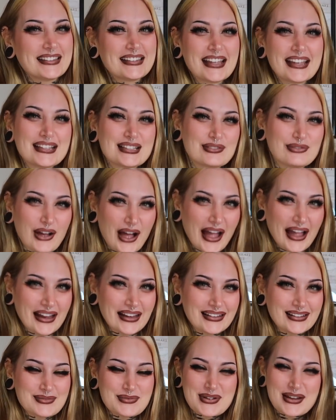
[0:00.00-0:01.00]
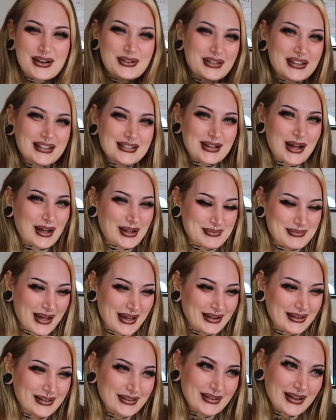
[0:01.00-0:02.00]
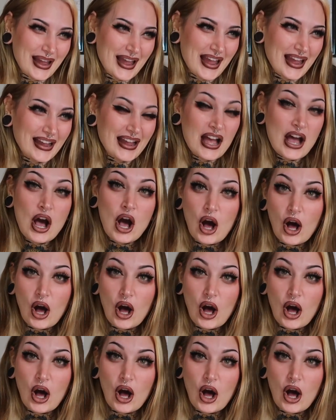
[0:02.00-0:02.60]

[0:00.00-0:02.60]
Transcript: it's fine. We don't need to talk about it, okay?